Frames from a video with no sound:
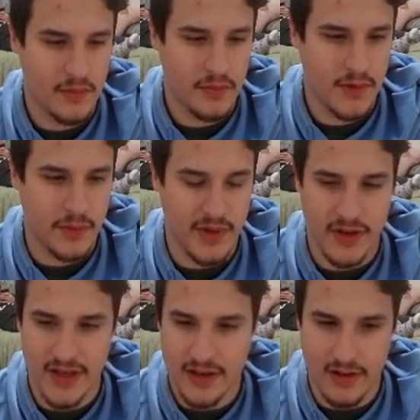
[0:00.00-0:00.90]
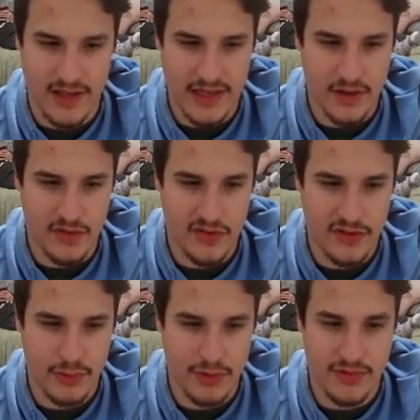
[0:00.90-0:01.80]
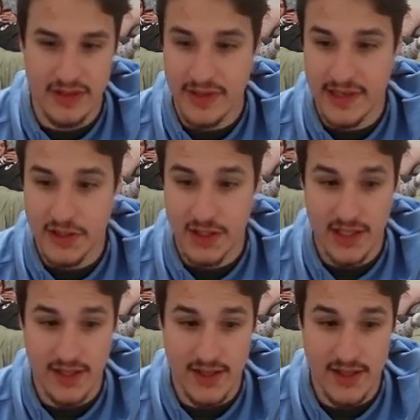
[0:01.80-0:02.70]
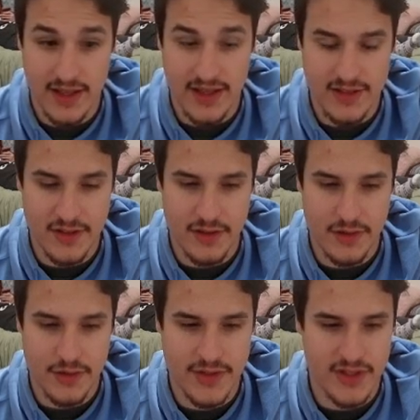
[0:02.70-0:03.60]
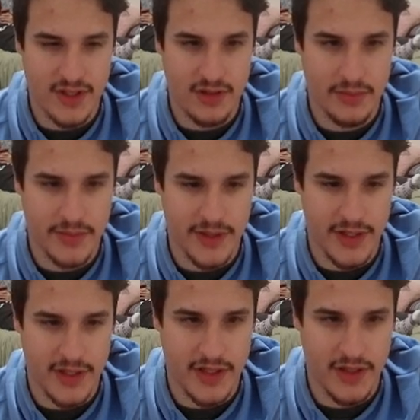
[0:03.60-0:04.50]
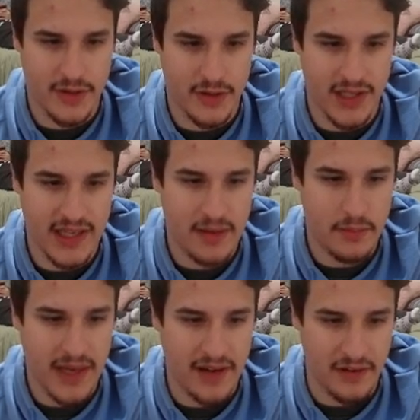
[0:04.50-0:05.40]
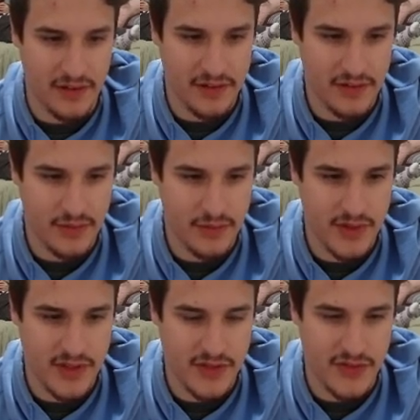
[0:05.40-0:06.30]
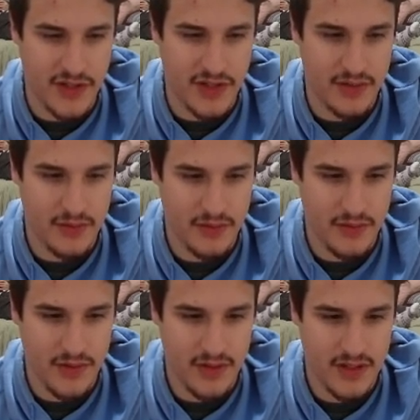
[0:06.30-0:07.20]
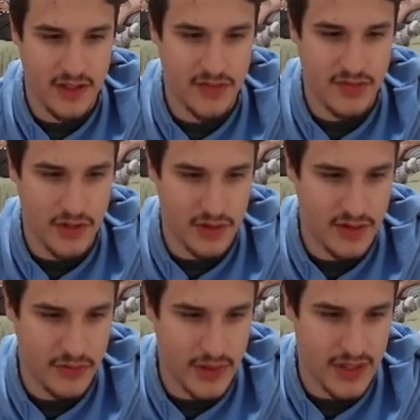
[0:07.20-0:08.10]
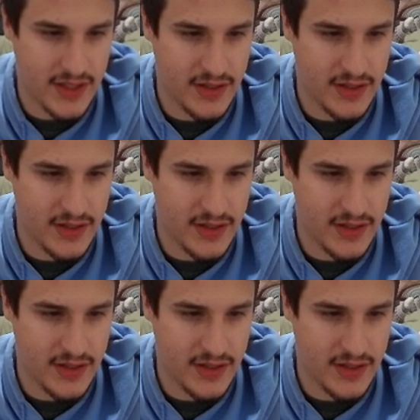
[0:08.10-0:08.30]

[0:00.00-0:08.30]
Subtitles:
And we already got our encounter for this route, so now we actually get to do some early game battles, which is fun. I think you have to go this way.